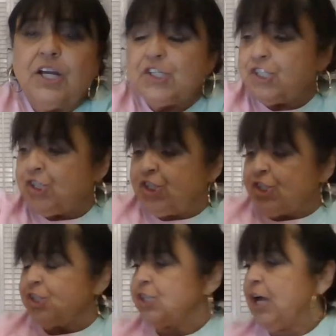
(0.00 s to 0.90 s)
She's
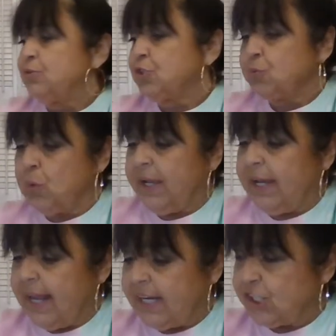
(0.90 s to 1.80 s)
just so
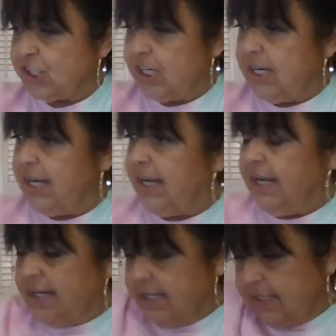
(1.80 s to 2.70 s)
sweet. And she
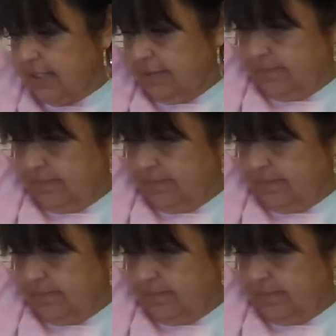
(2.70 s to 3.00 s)
is